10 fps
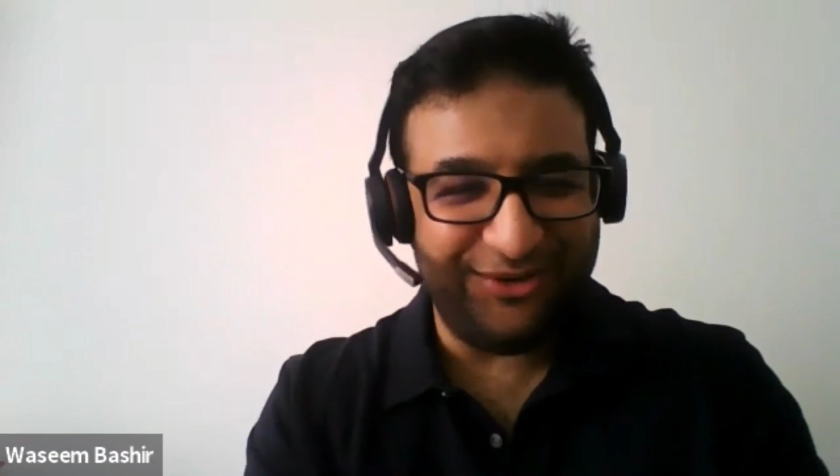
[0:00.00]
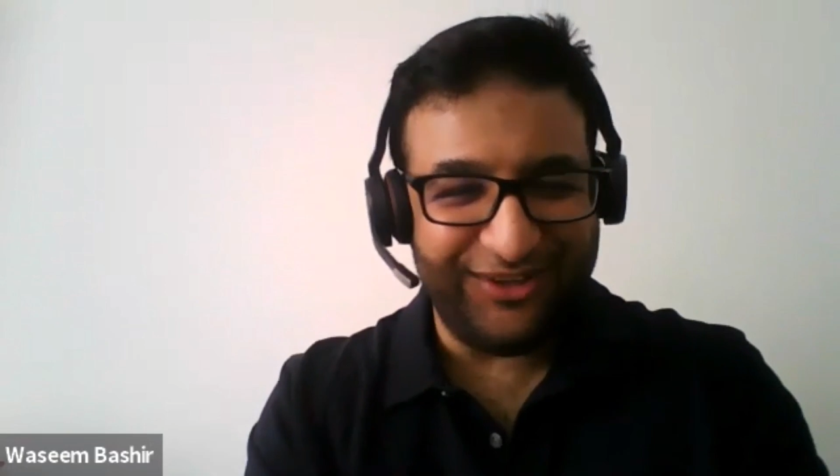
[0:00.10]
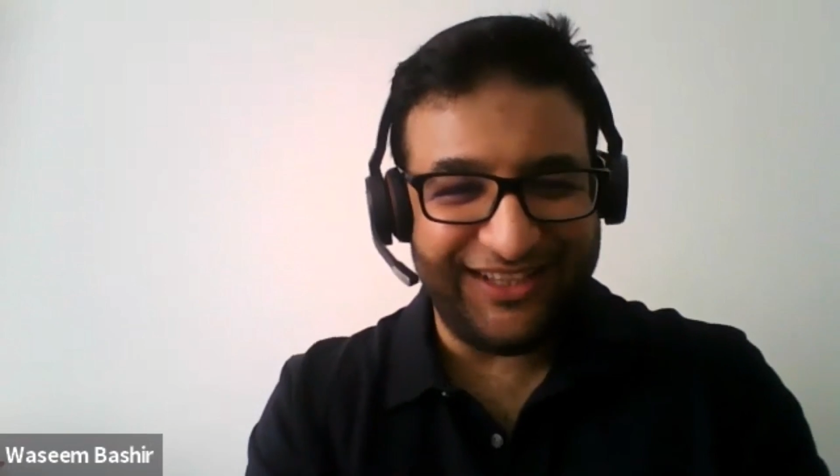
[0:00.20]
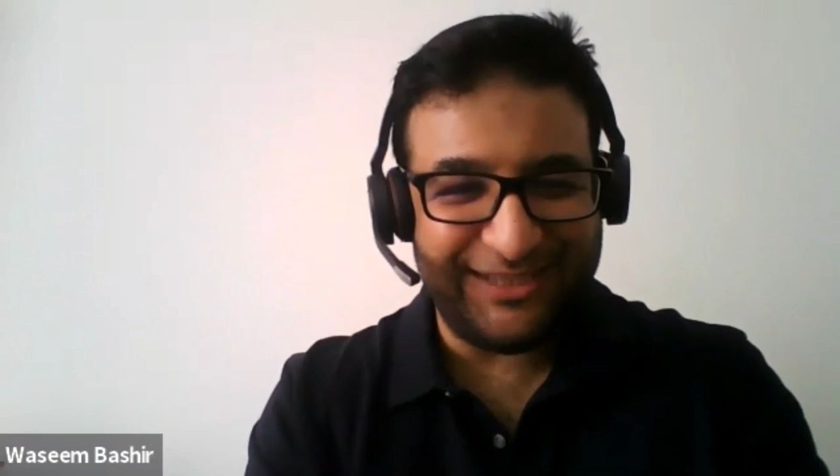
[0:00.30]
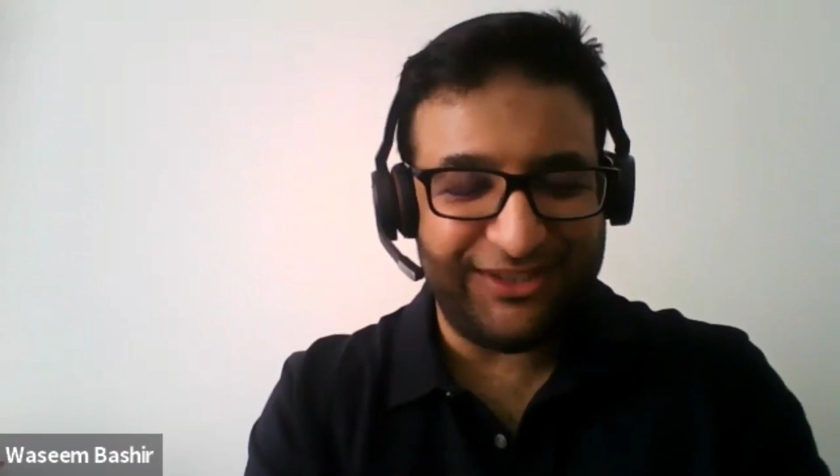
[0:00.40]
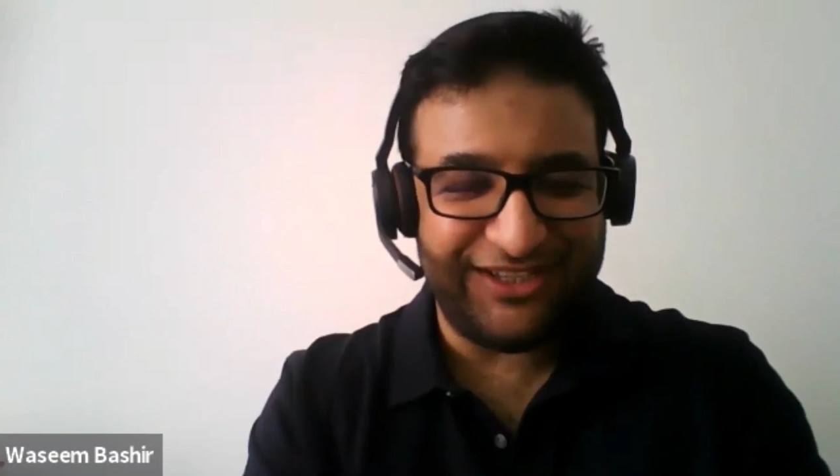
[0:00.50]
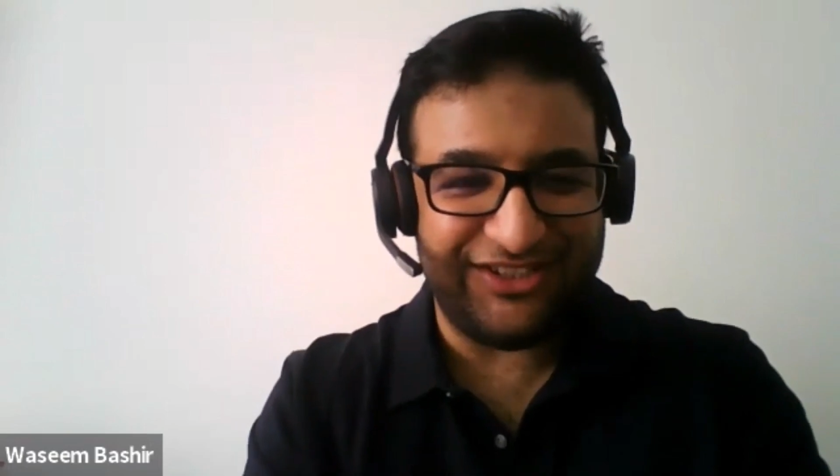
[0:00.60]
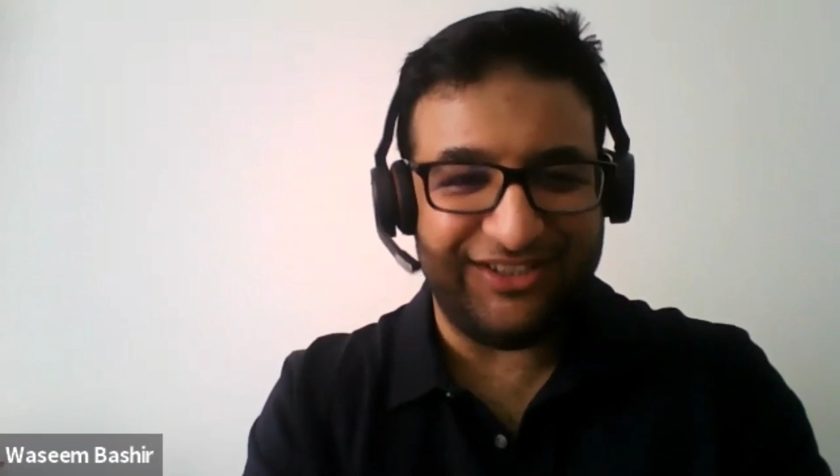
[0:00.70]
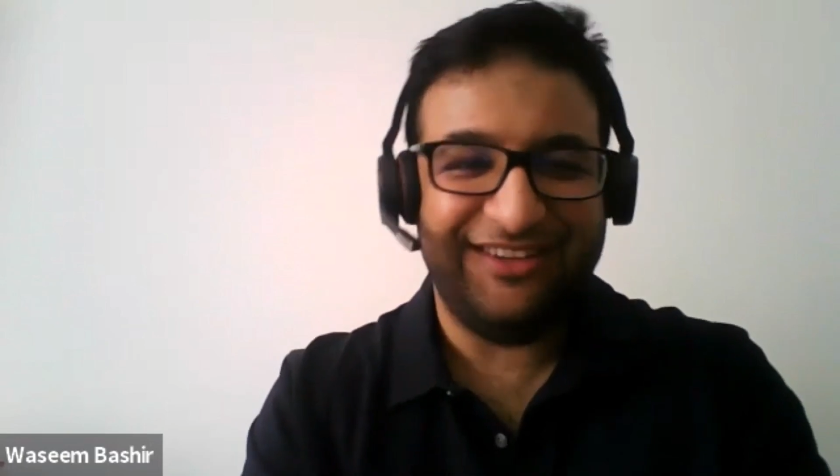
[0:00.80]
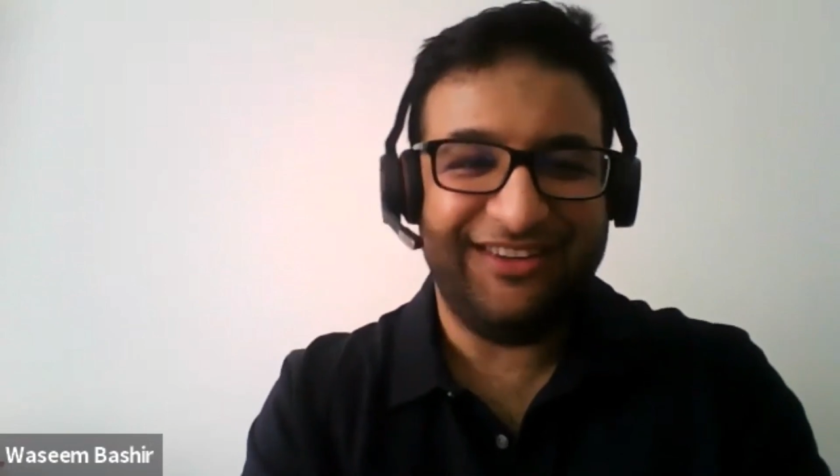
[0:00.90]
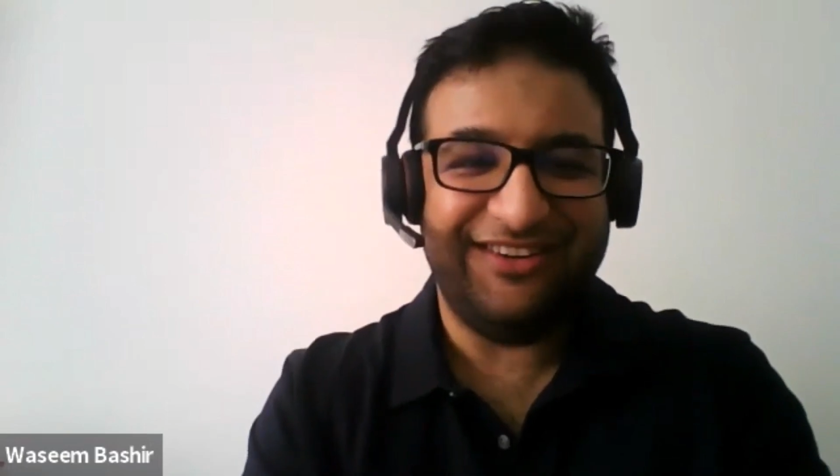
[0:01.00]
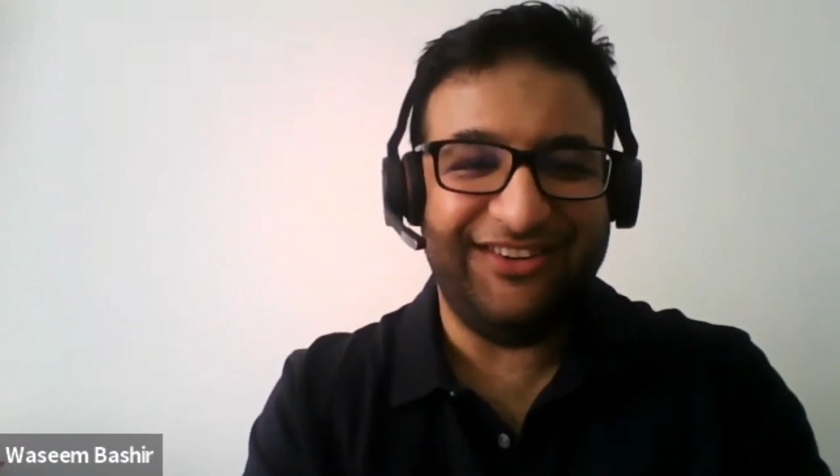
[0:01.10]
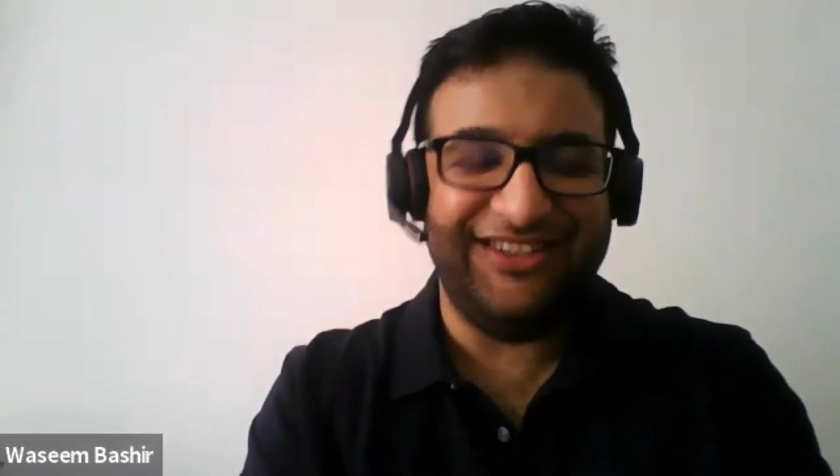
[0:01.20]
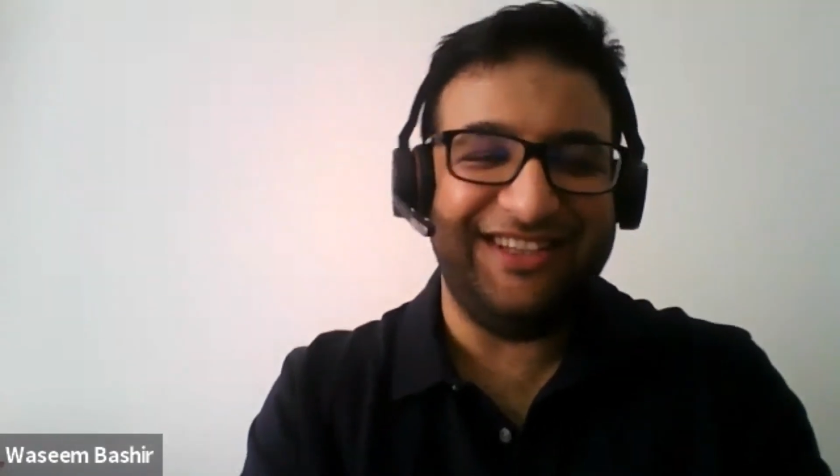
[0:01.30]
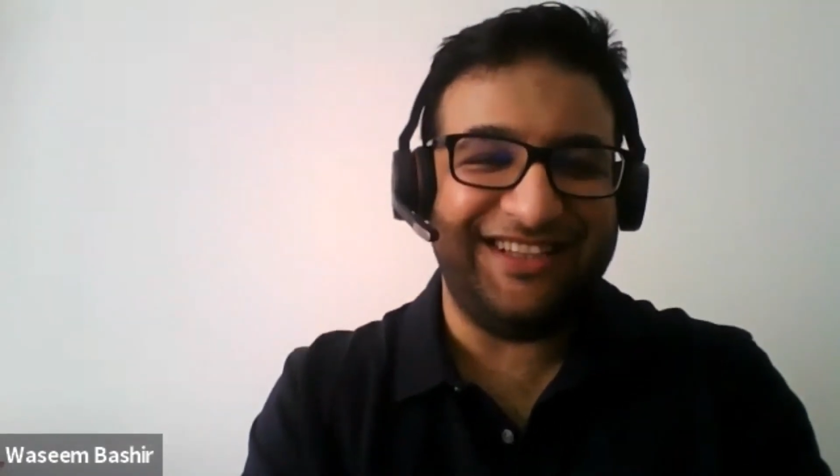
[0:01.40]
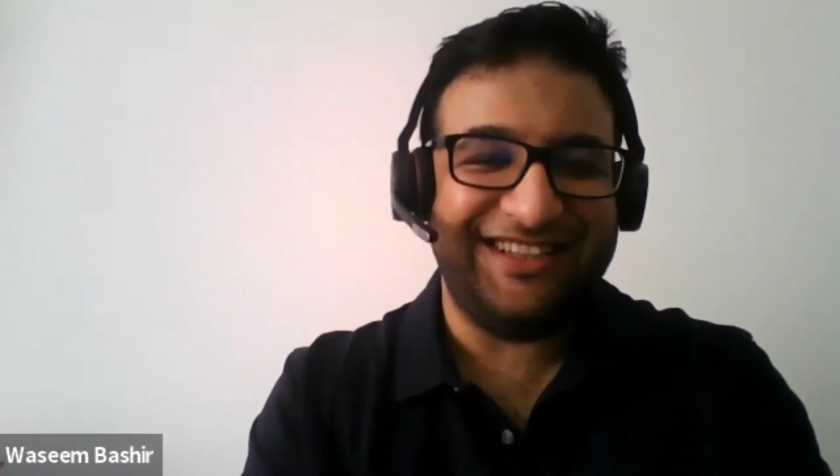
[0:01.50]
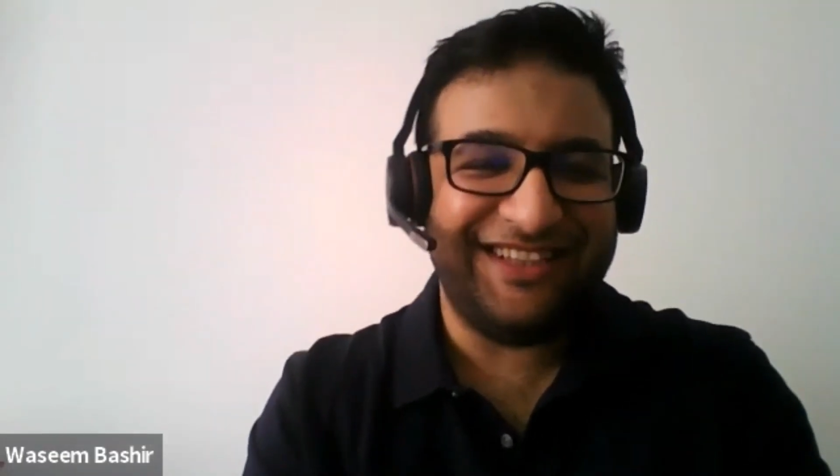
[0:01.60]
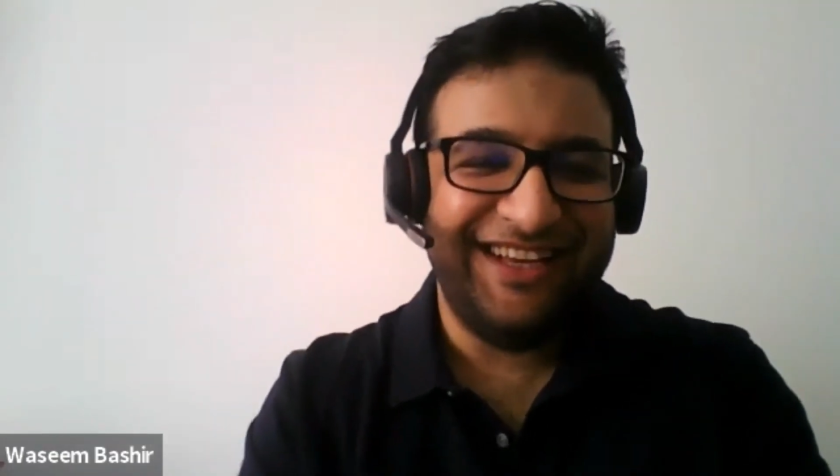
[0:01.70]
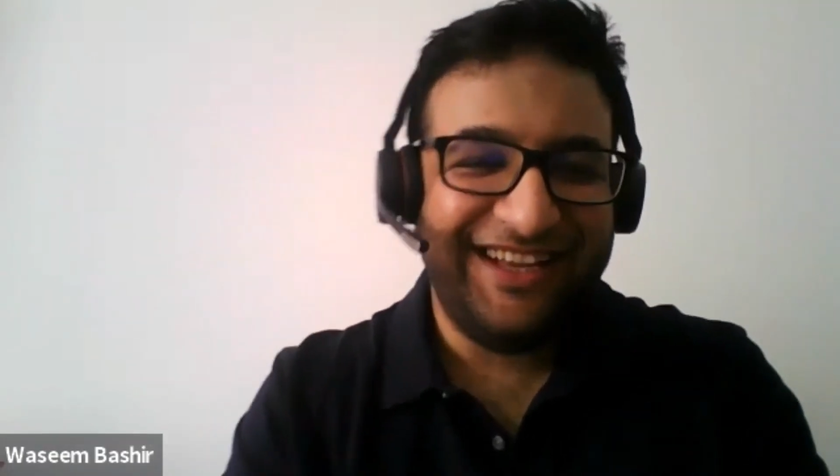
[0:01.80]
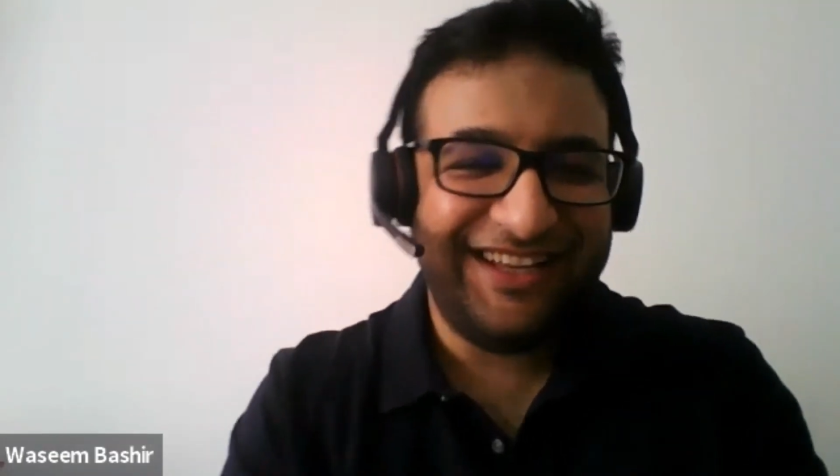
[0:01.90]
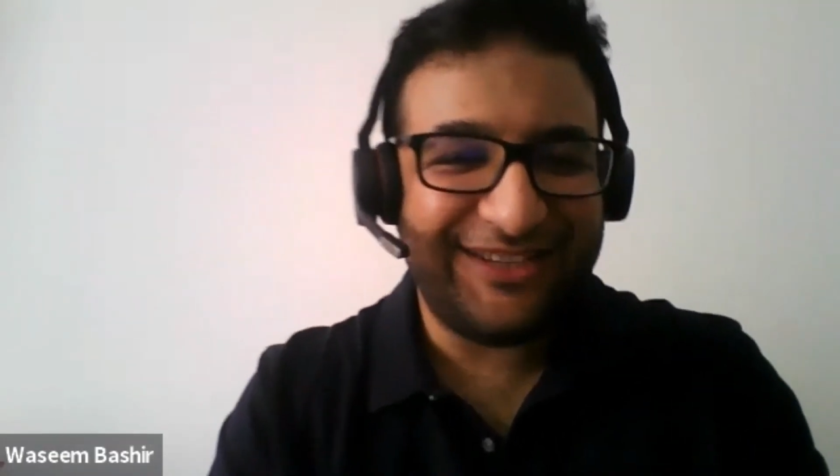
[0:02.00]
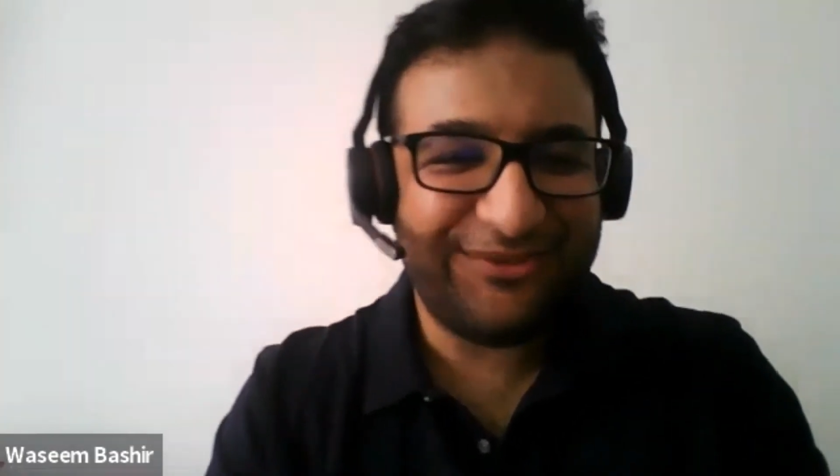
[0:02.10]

in this position? That's